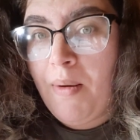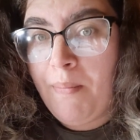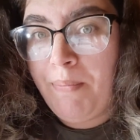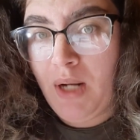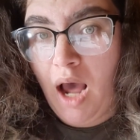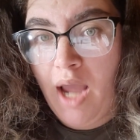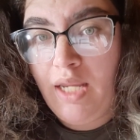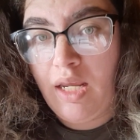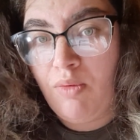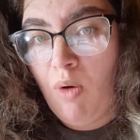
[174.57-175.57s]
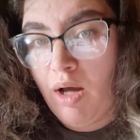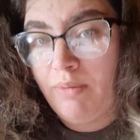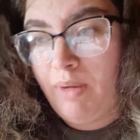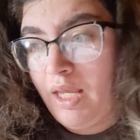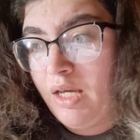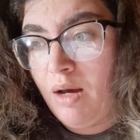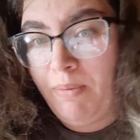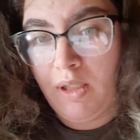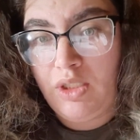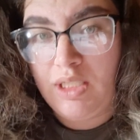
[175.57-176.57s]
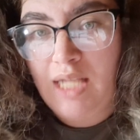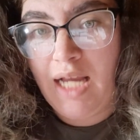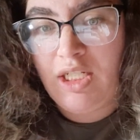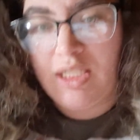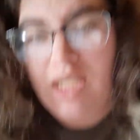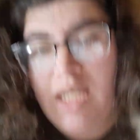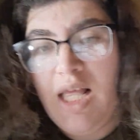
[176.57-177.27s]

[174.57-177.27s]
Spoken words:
But I want to make a bunch of sketches.